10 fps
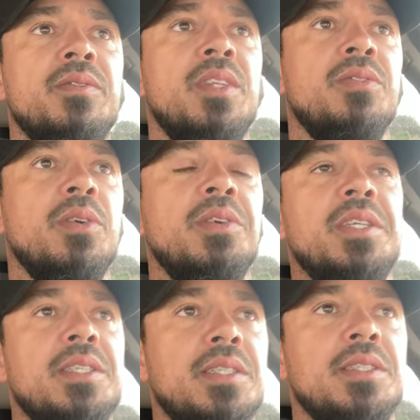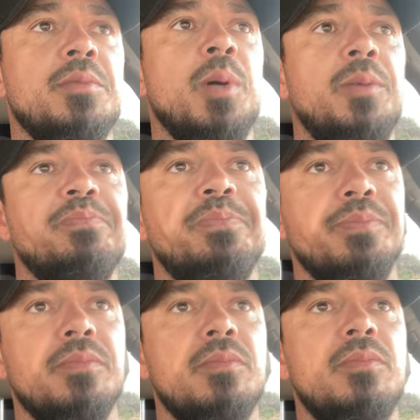different reasons, but
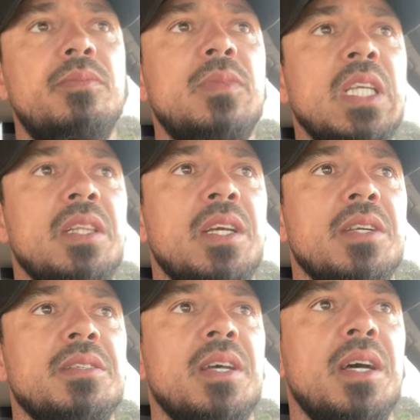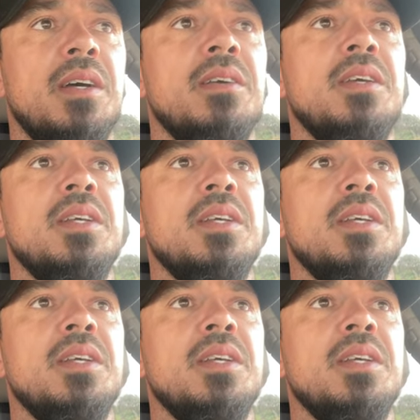there's uh,